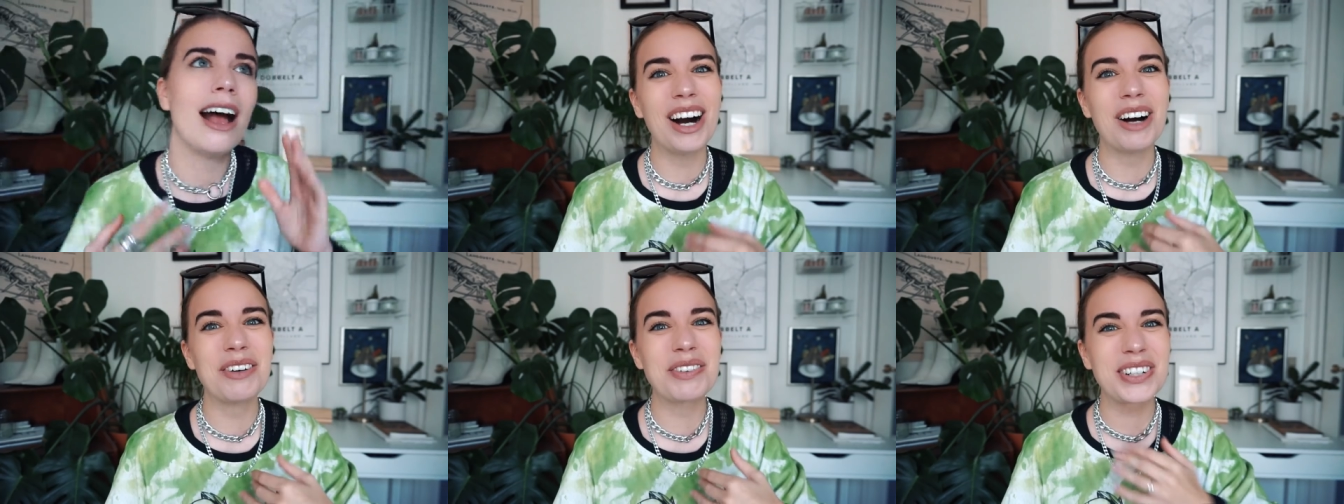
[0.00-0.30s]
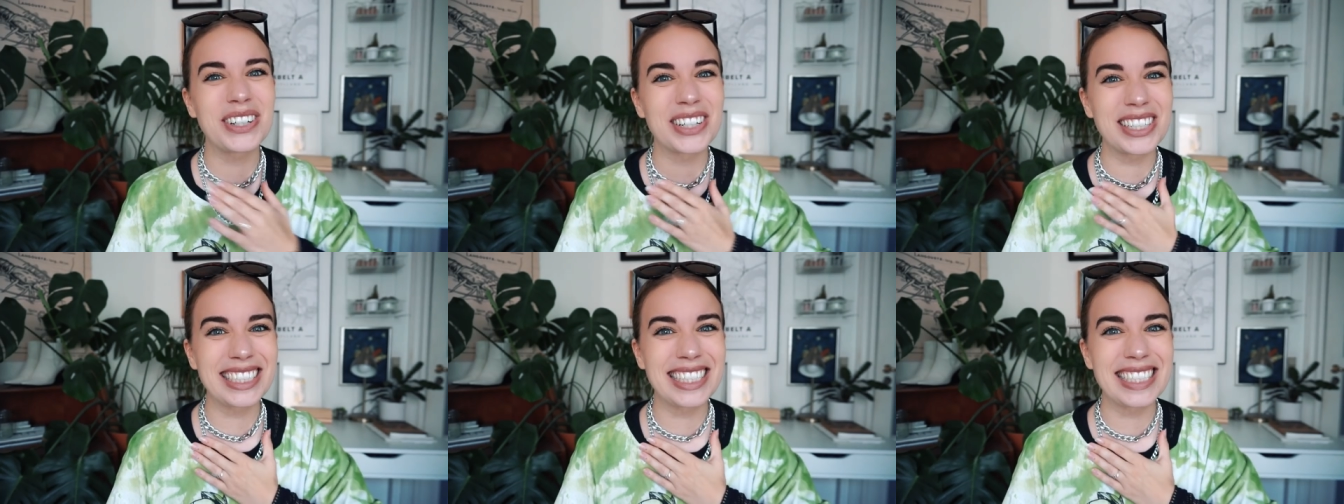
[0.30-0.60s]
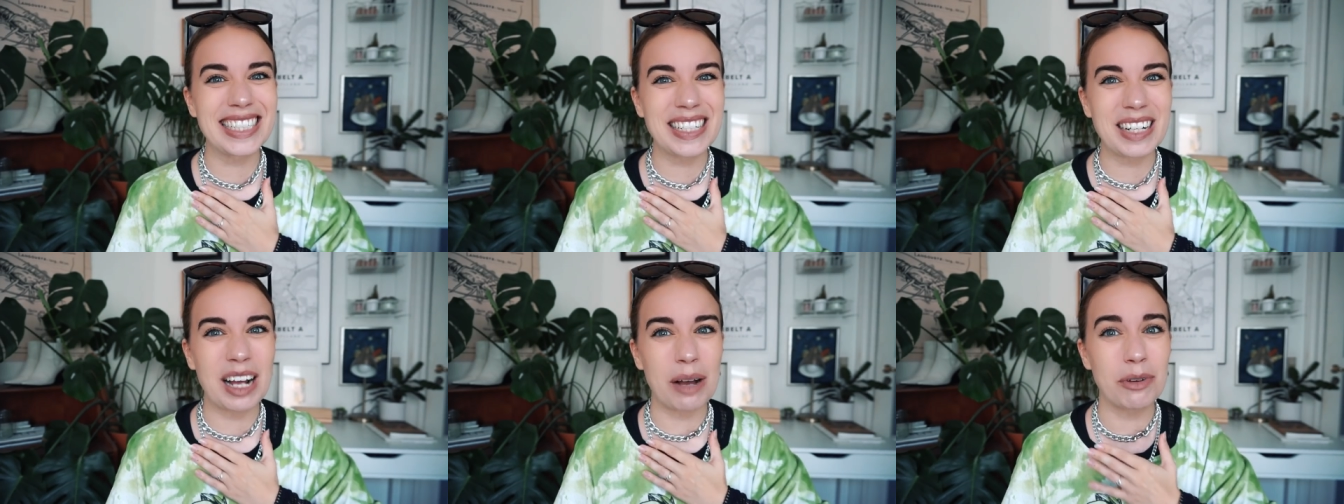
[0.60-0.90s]
Of course,
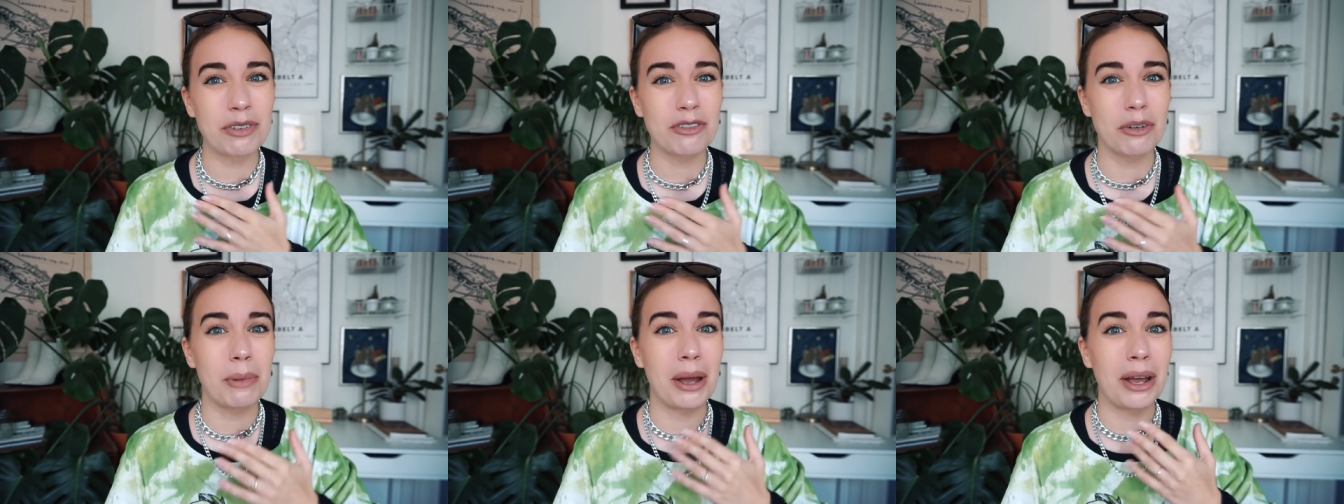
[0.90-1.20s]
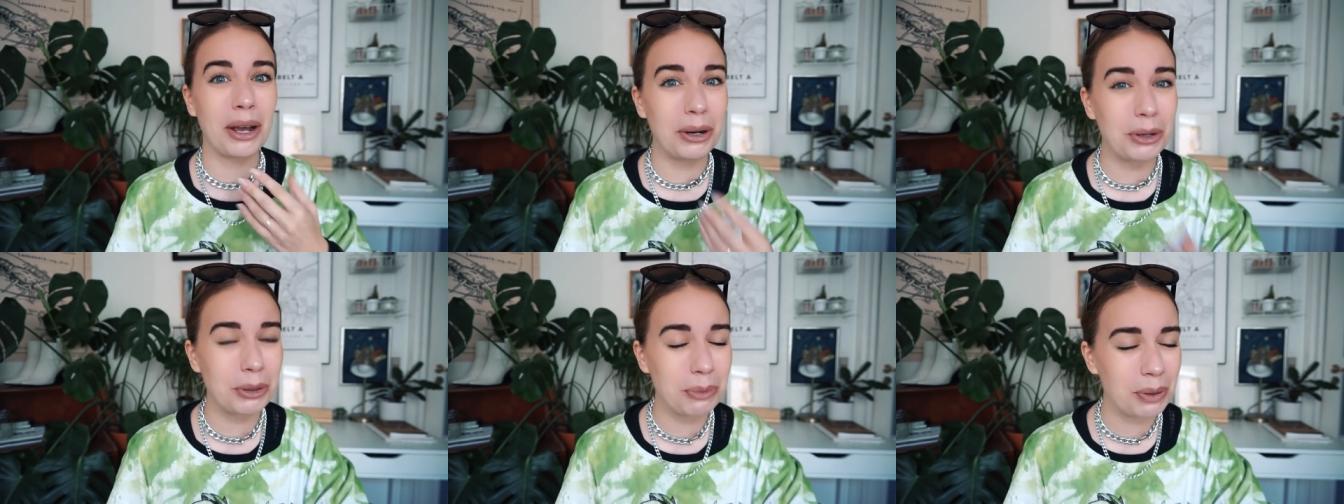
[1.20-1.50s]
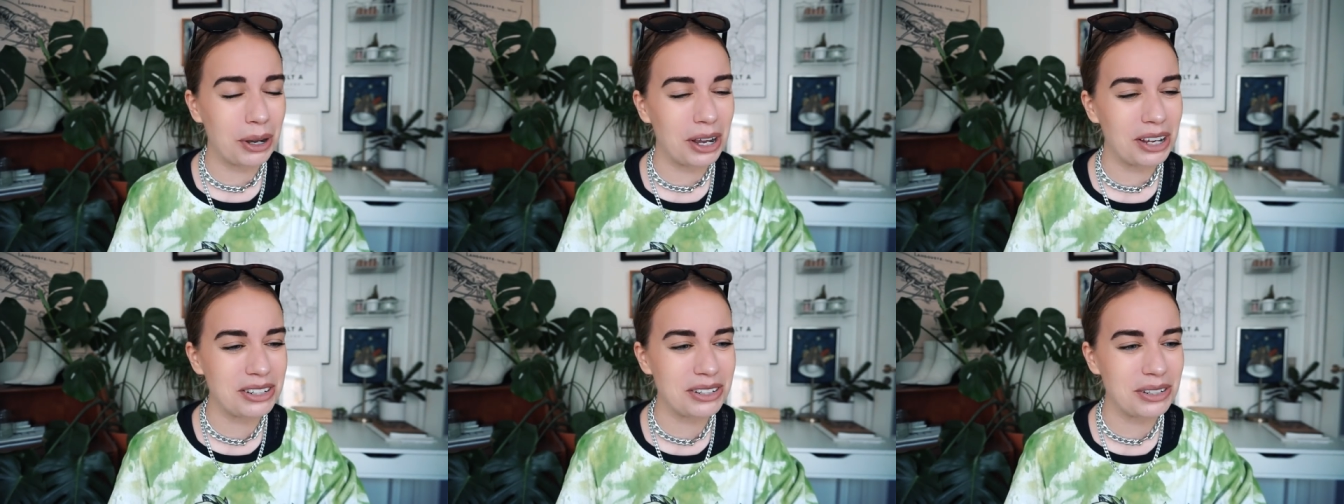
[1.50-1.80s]
this is coming from my own
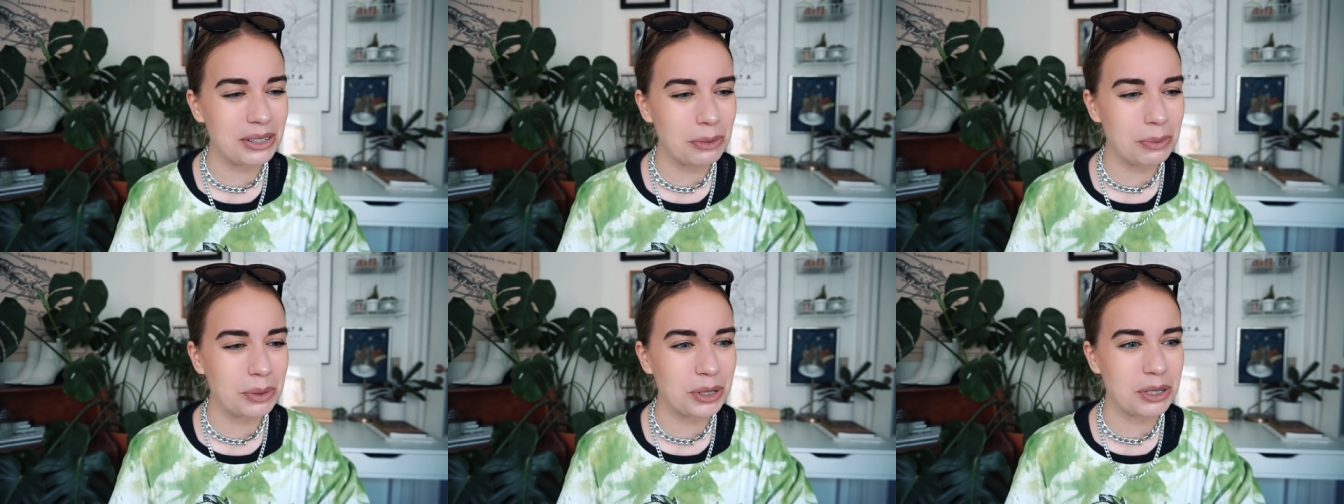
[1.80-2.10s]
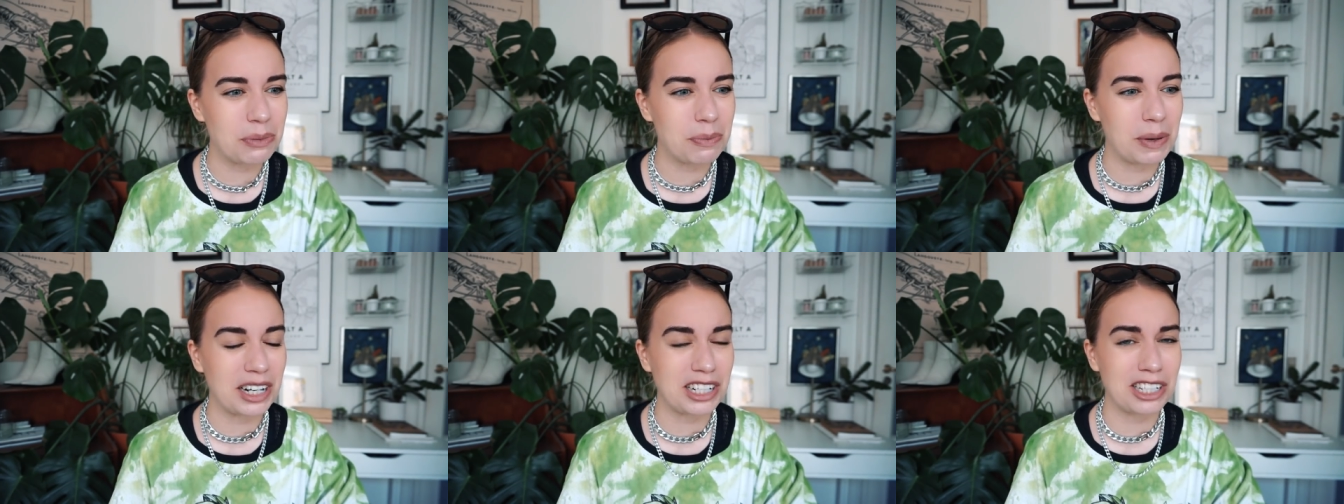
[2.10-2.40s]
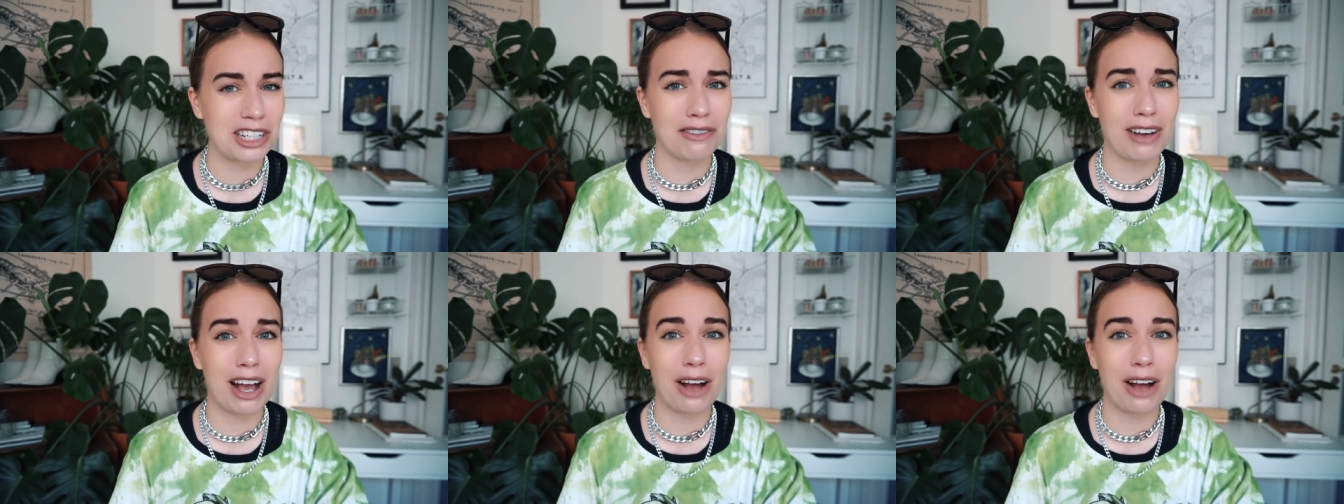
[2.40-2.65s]
personal perspective.